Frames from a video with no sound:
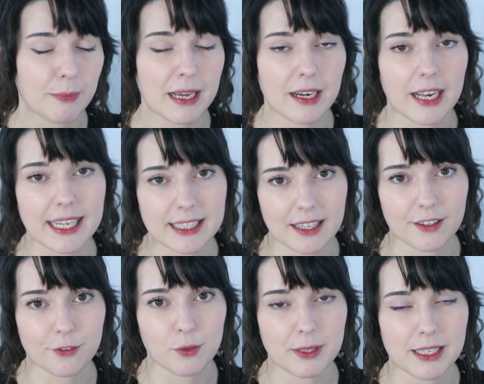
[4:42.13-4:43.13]
but like the other
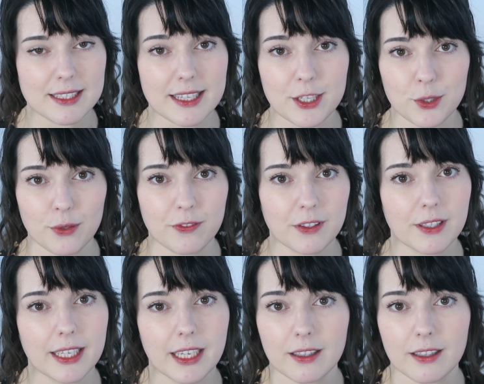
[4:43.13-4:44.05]
formulas, I do feel like